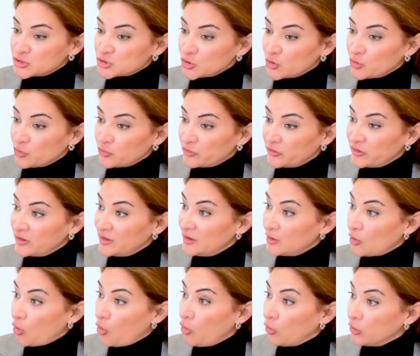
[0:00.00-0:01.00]
show the
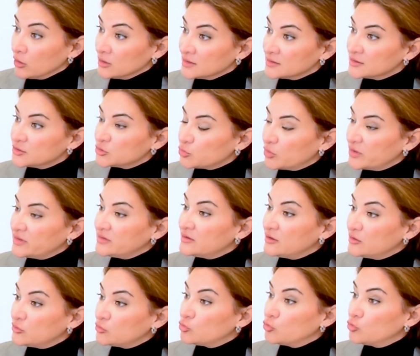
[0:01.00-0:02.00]
all
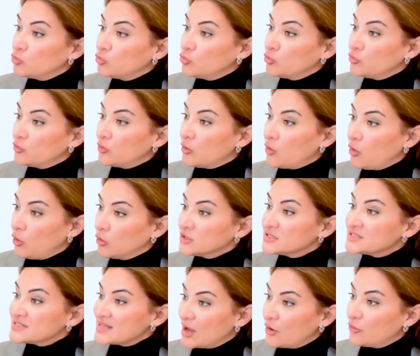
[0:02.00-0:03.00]
twenty-two all
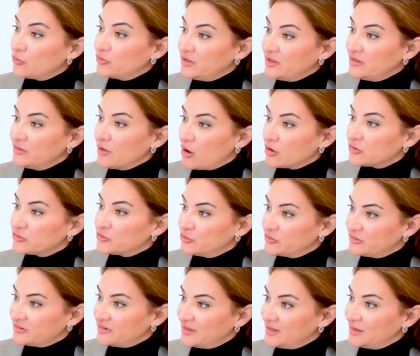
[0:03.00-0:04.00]
Saudi doctor
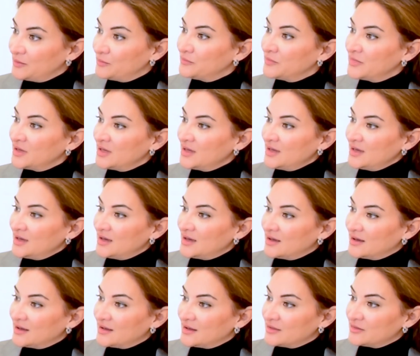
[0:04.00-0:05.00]
team, uh,
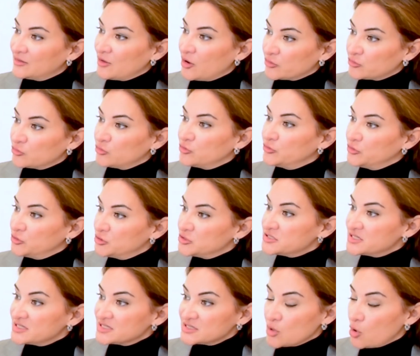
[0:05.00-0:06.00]
doctor,
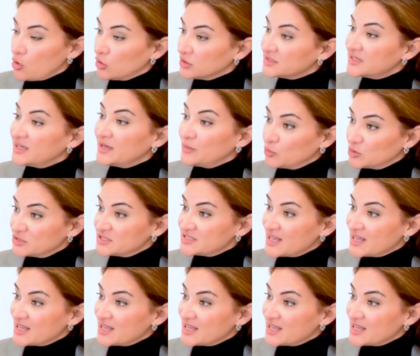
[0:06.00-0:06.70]
nurses, the whole team was